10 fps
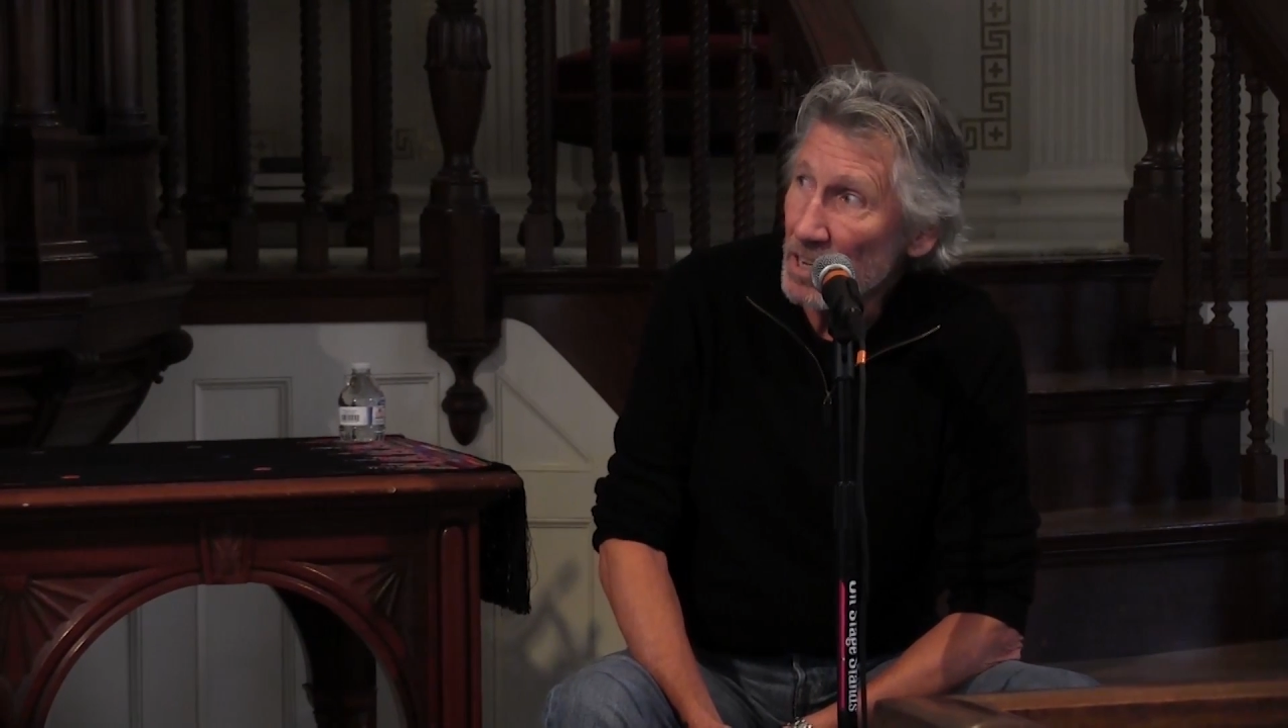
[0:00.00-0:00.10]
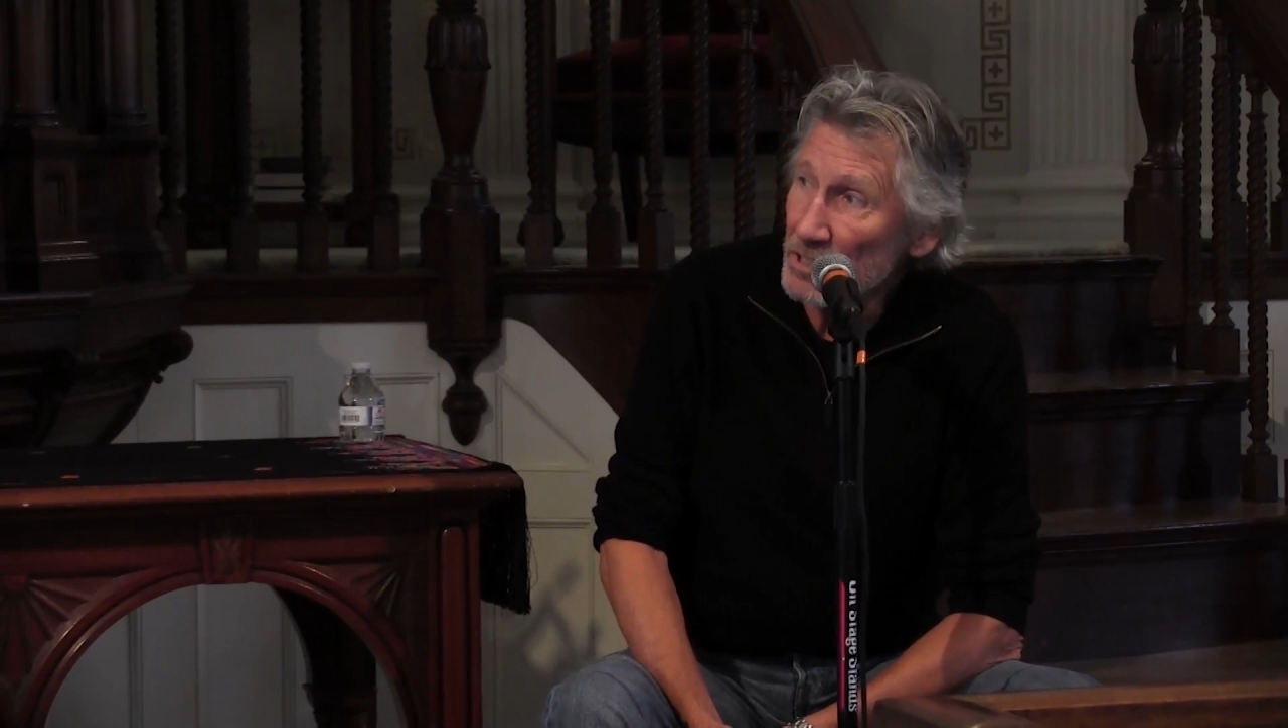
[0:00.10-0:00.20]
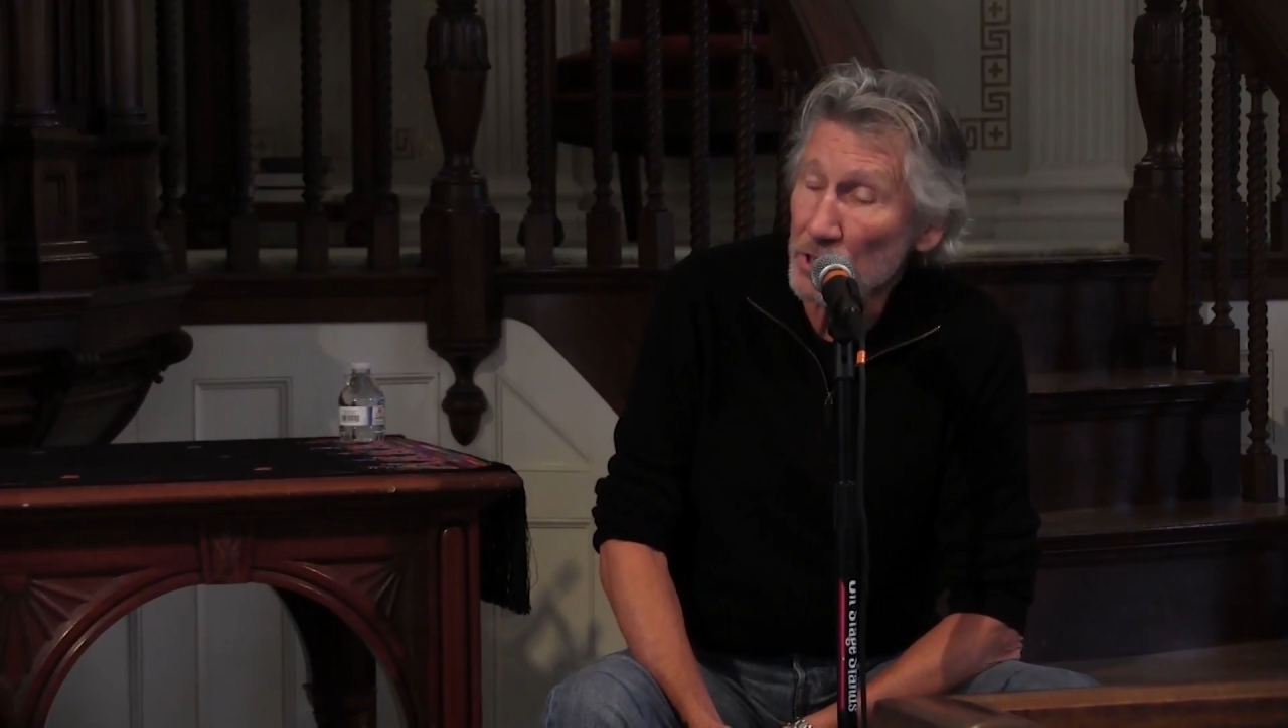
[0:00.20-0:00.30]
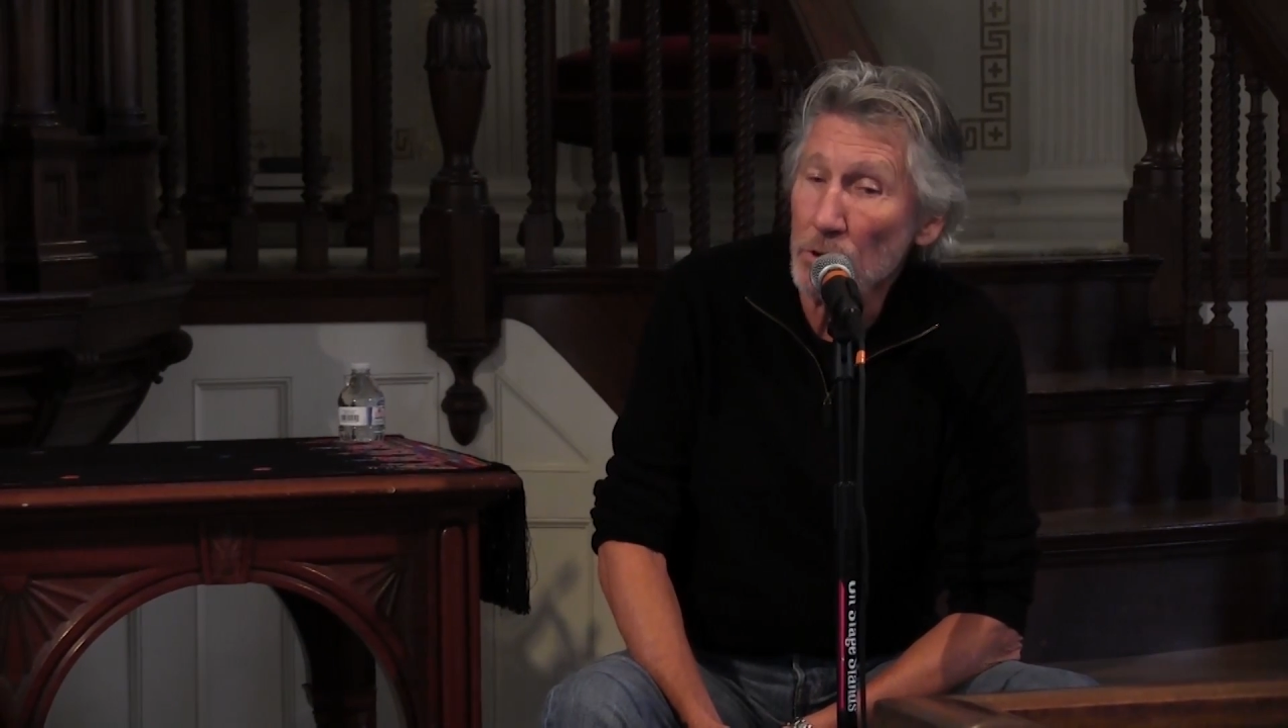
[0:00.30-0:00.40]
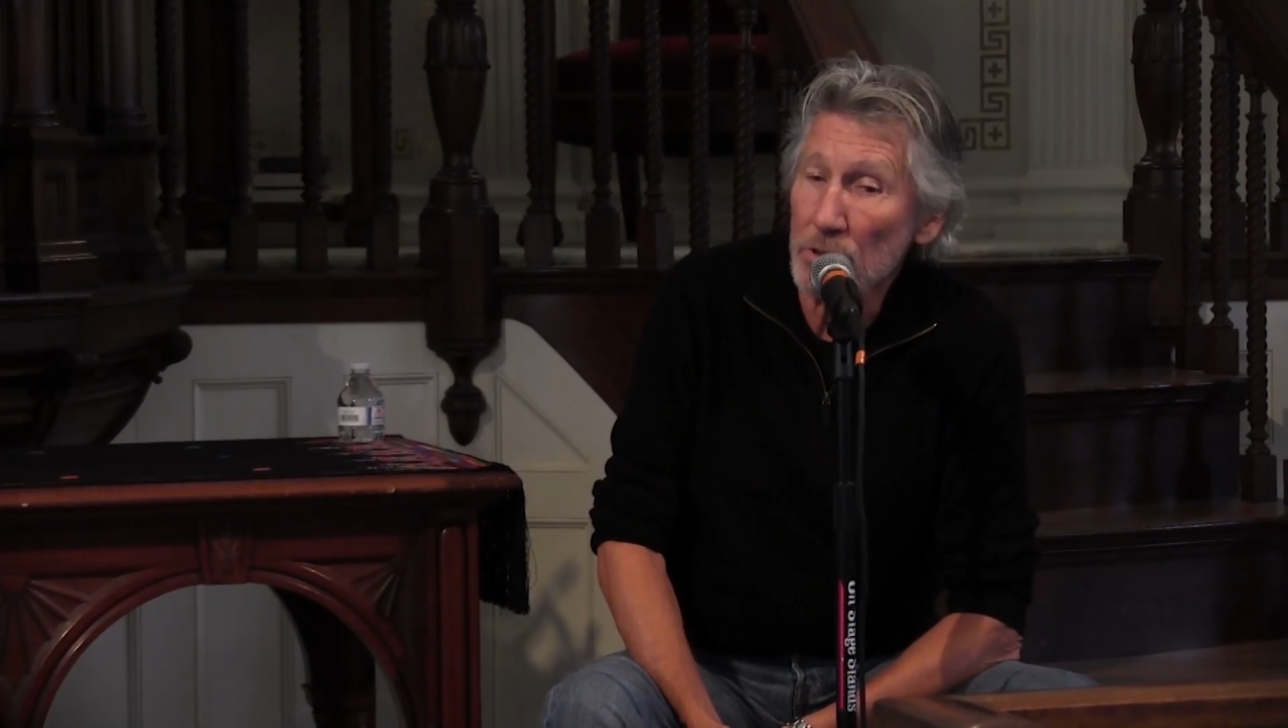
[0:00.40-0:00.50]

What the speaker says: as an